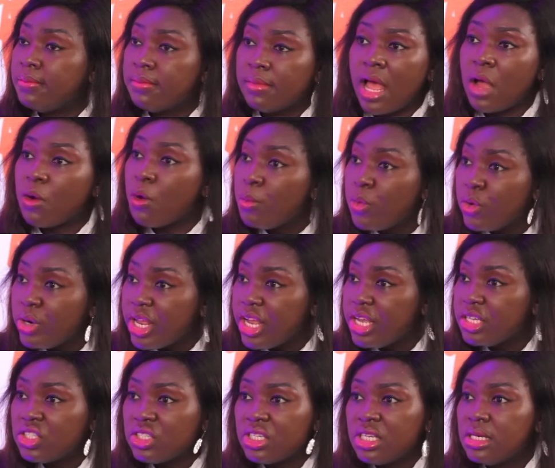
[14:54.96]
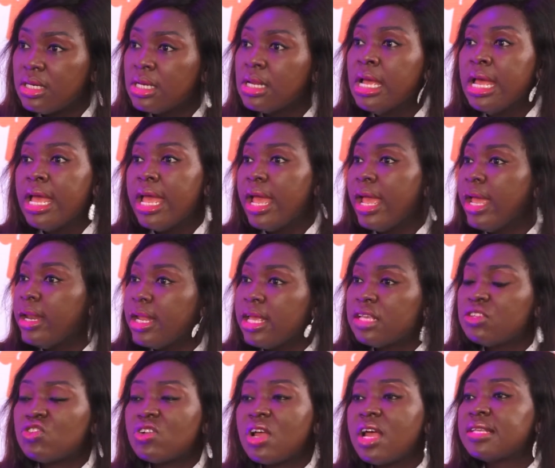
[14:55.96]
accommodation and
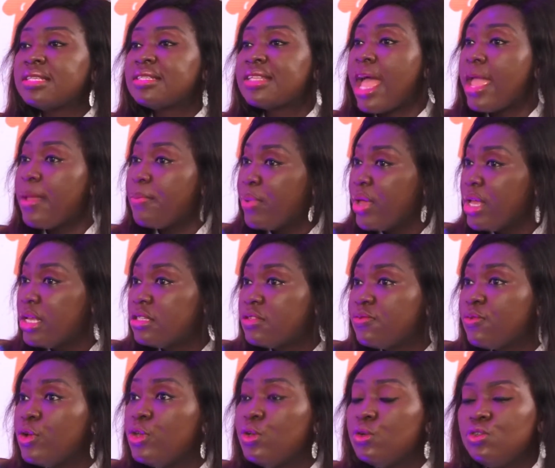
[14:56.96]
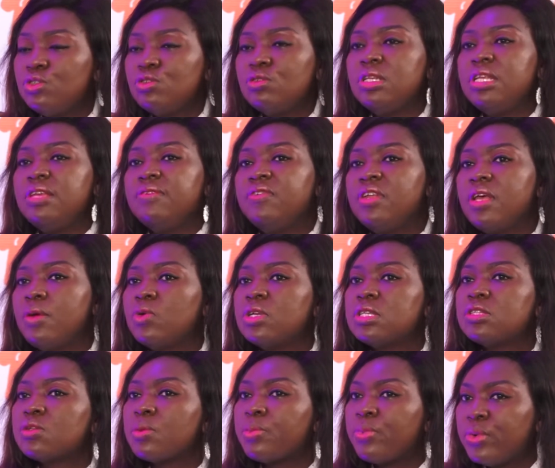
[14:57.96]
extra stipends for you to live there was
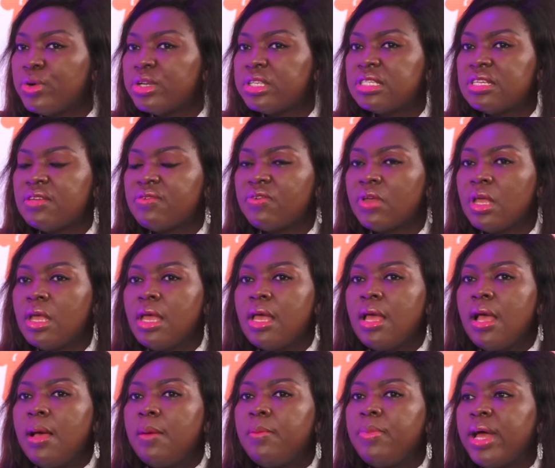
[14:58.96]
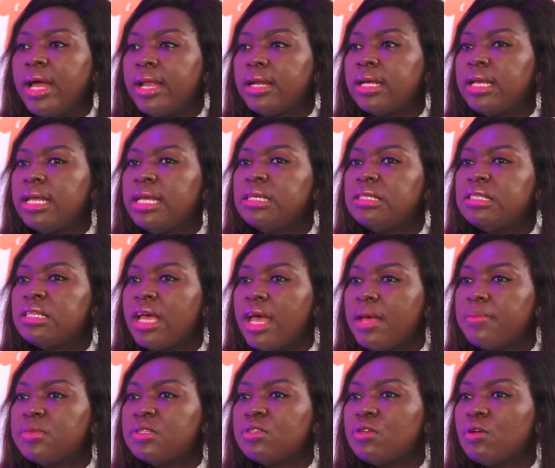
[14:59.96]
supportive. But in terms